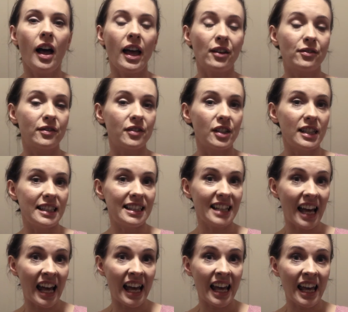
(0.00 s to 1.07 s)
every
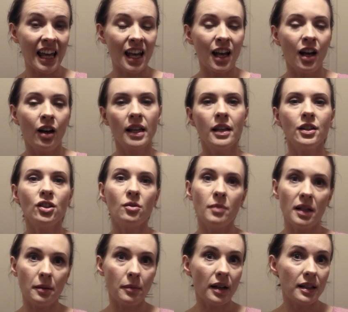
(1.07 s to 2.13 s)
day to
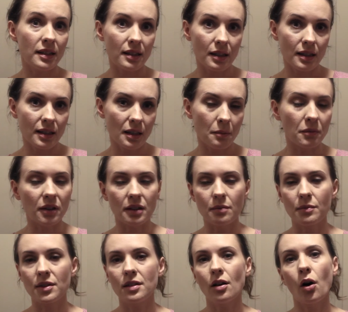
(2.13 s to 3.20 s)
minimize the
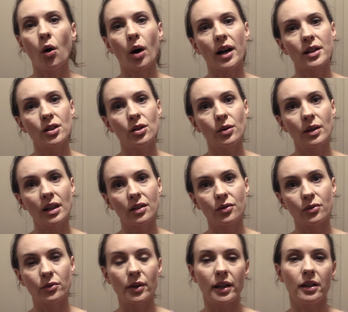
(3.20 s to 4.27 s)
symptoms or to get
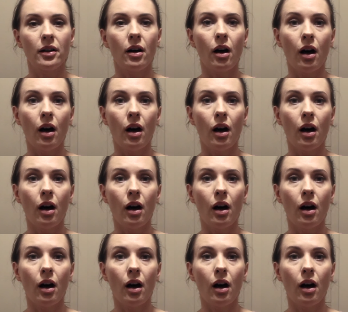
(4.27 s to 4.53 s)
rid